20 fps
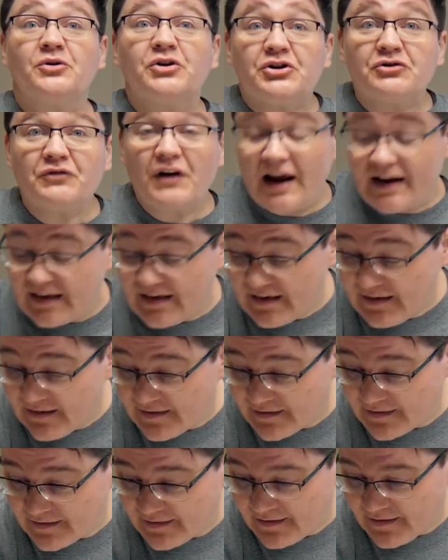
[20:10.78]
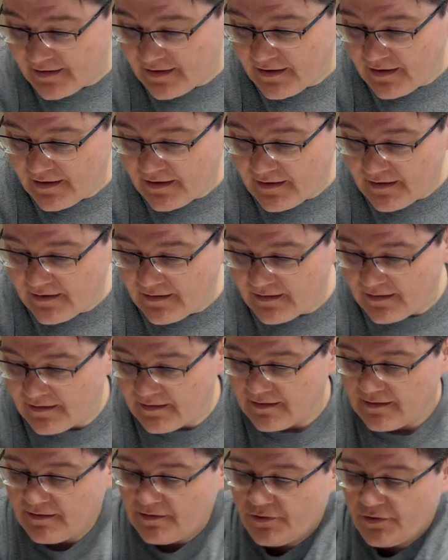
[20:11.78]
Are you ready?
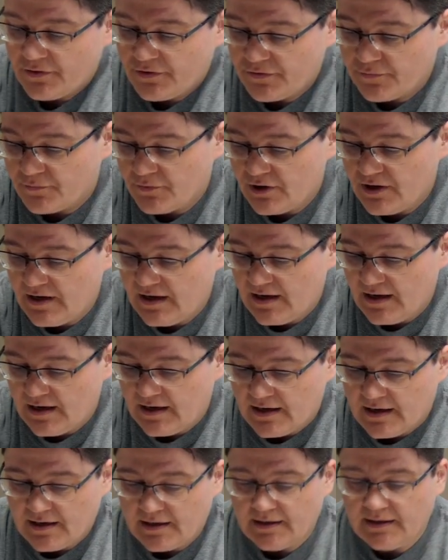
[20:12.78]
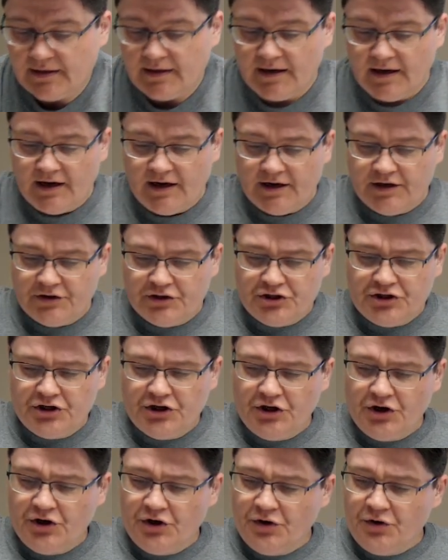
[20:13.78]
3,
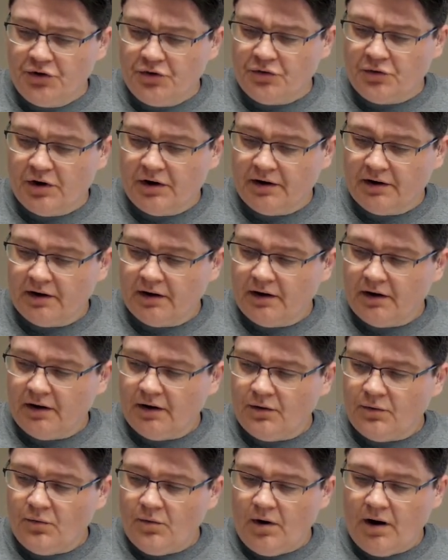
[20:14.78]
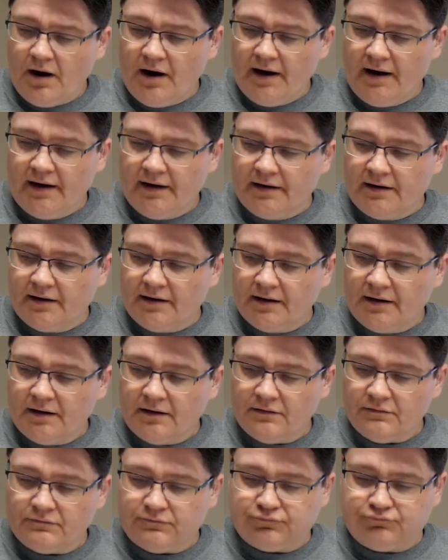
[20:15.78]
2, 1.
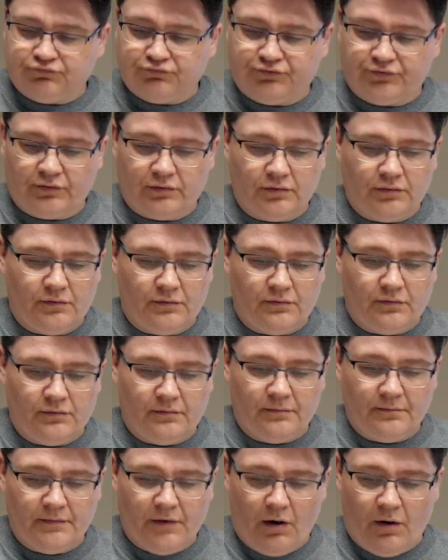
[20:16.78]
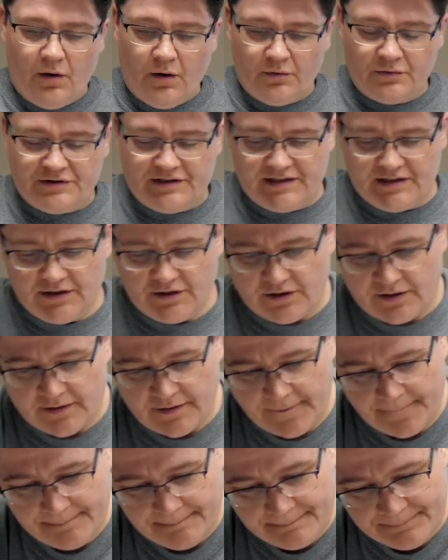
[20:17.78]
Vroom. Oh
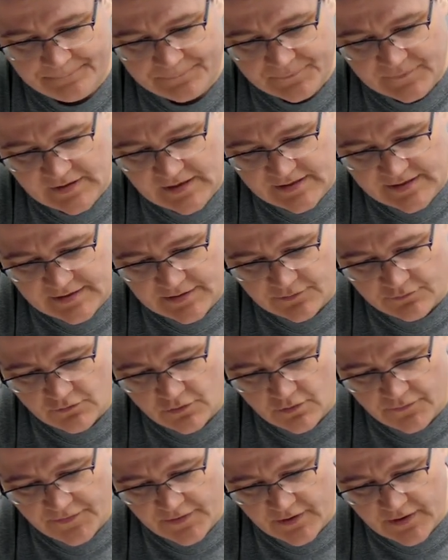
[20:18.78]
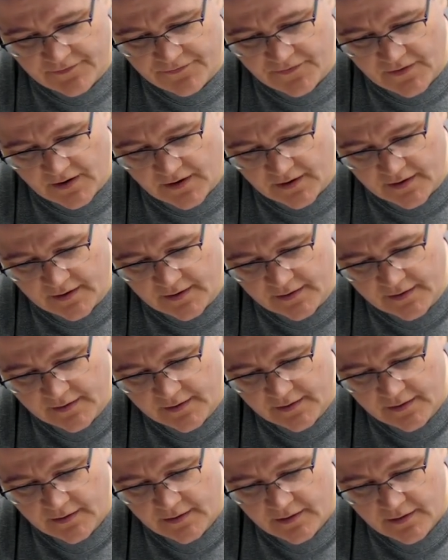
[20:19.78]
dear. He didn't roll very far,
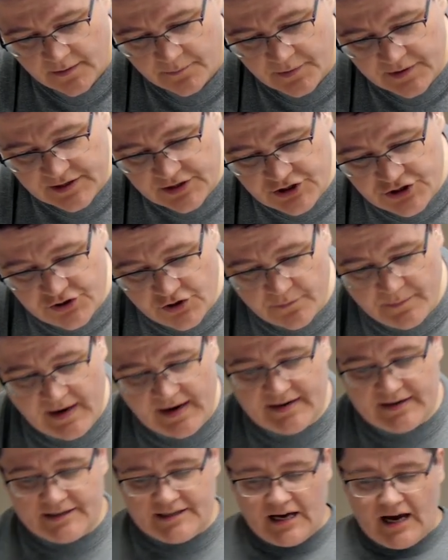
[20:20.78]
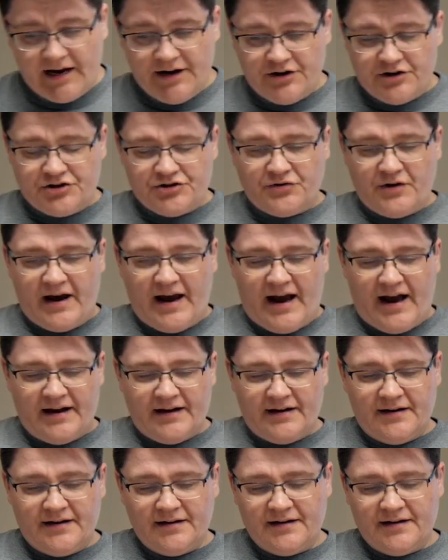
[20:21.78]
but he sure made a tire track.